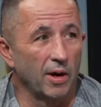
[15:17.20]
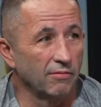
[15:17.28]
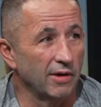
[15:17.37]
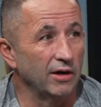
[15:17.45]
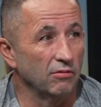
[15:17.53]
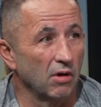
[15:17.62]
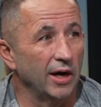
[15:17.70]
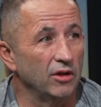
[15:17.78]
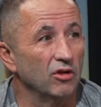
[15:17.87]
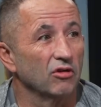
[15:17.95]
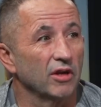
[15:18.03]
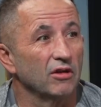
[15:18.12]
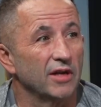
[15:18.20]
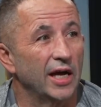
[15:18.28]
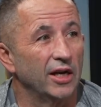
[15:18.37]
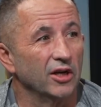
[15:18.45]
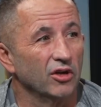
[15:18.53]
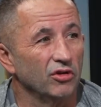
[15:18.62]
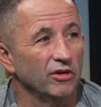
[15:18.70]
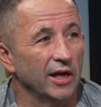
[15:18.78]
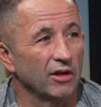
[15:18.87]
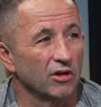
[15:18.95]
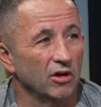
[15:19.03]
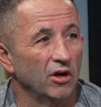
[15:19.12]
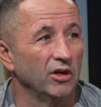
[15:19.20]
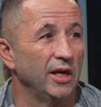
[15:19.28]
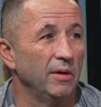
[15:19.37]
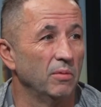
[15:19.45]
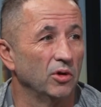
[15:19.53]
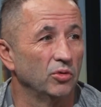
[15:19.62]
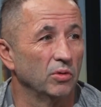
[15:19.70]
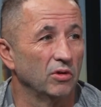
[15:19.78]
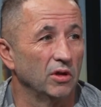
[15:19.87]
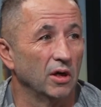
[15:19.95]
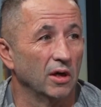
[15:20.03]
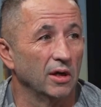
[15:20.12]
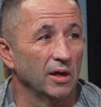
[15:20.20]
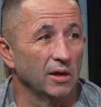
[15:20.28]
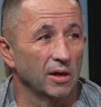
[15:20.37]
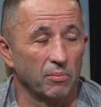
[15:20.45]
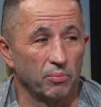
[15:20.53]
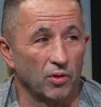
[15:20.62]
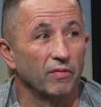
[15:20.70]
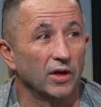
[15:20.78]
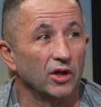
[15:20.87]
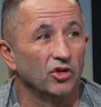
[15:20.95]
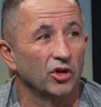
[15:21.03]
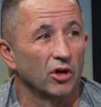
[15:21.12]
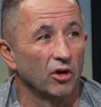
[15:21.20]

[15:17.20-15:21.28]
Run and Ride since they started in 2019, which was, you know, a privilege and an